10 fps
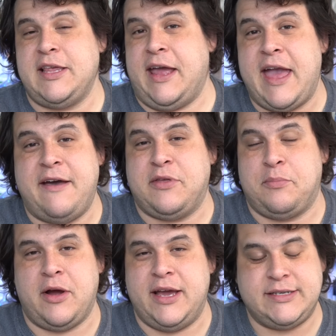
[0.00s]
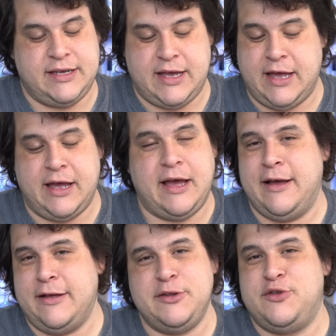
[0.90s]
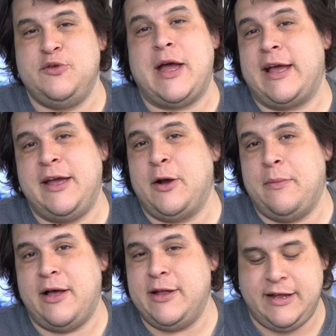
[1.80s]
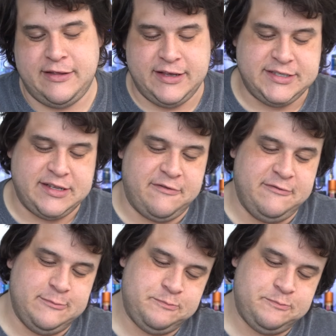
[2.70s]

like half the price, do not care about any of this stuff.